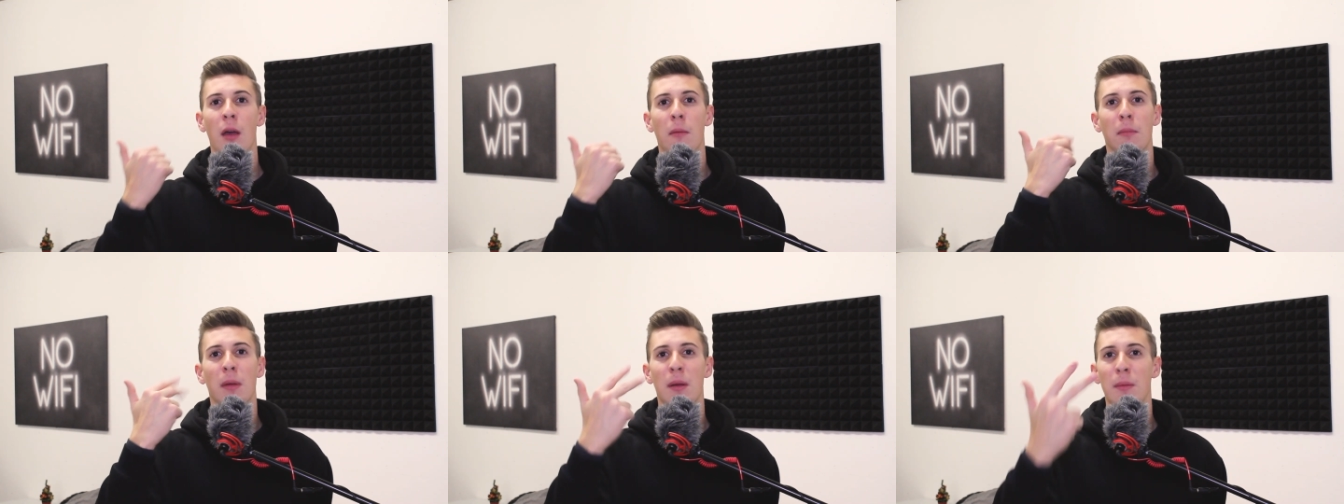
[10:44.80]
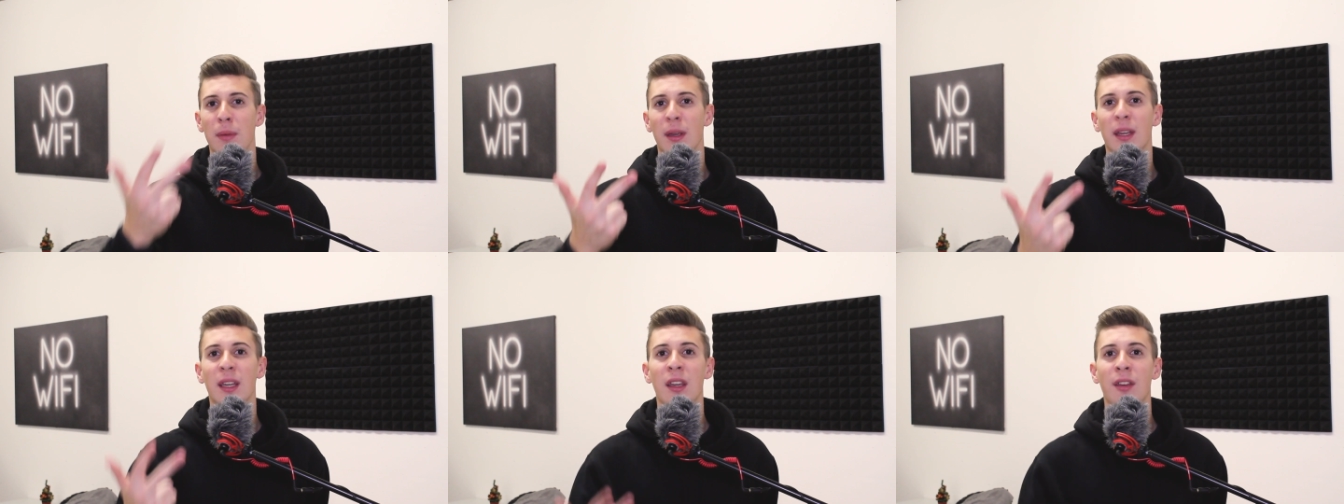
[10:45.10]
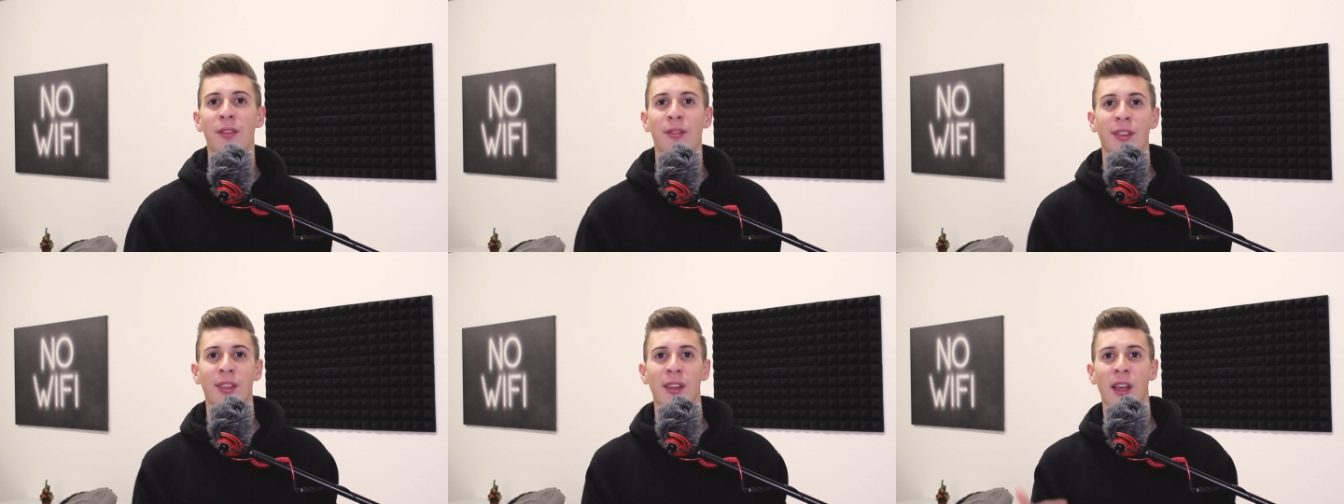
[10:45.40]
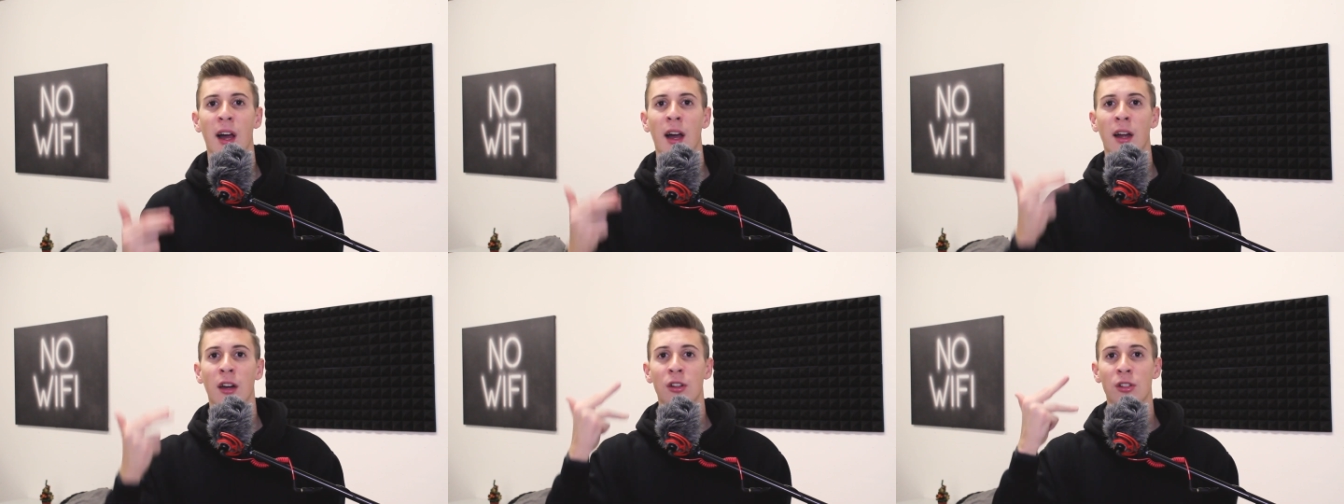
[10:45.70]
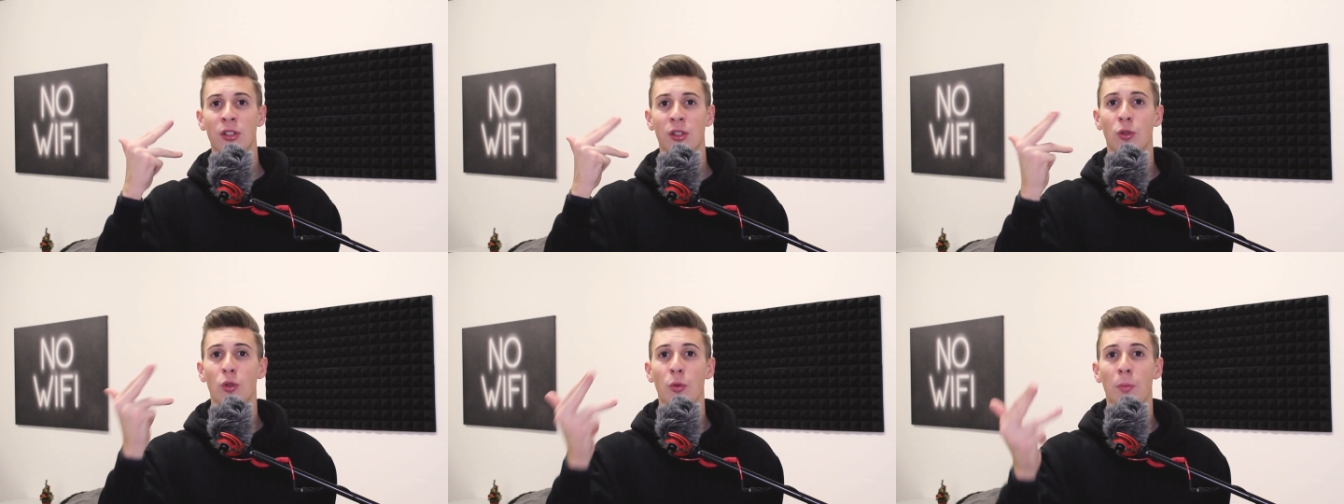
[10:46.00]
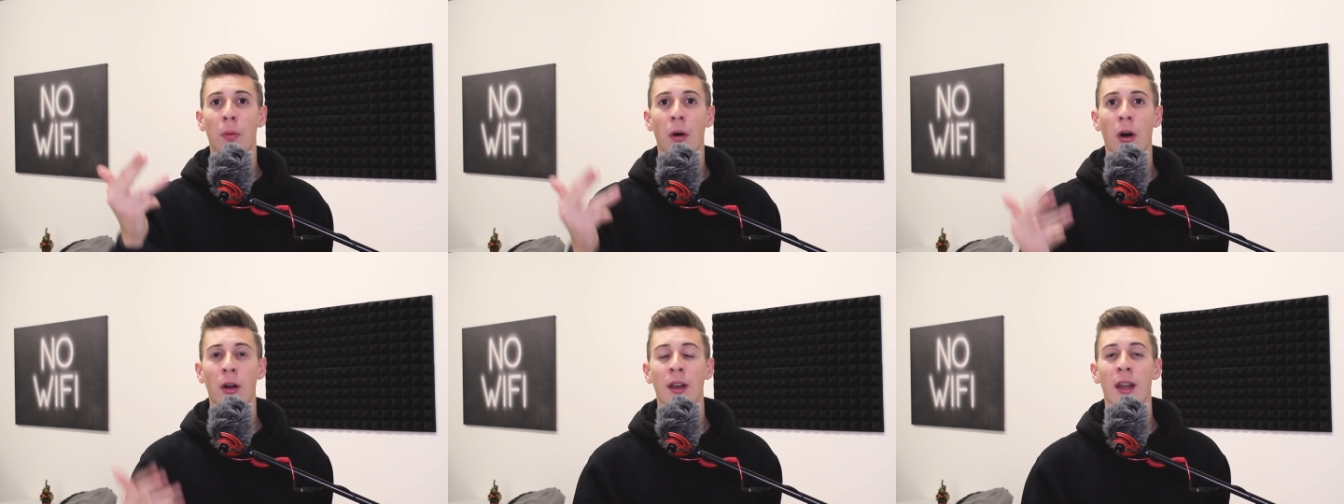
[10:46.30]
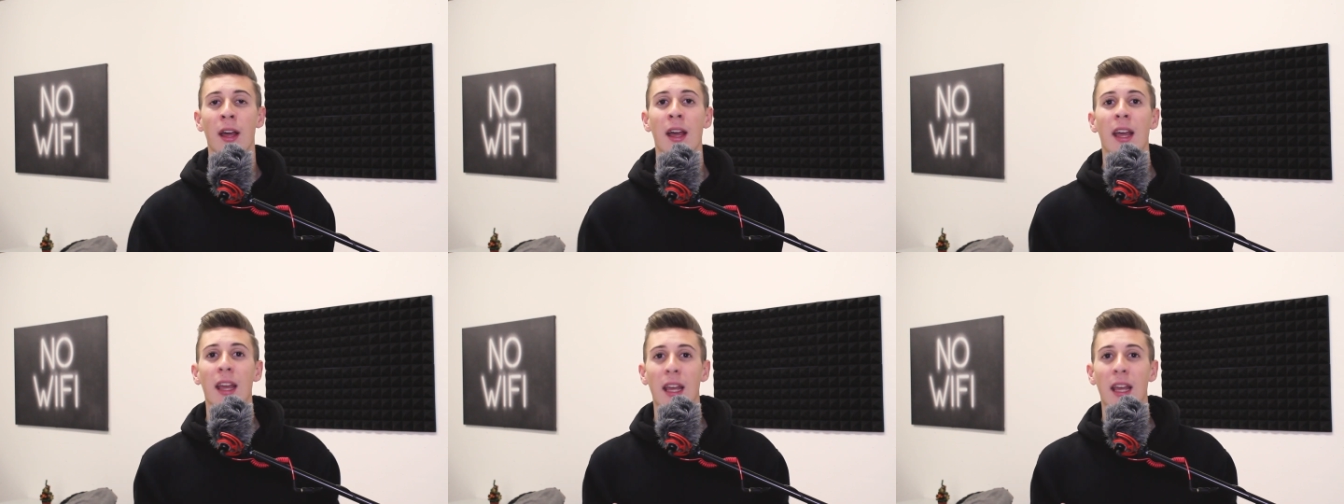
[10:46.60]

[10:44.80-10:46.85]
maybe gift cards, coupon,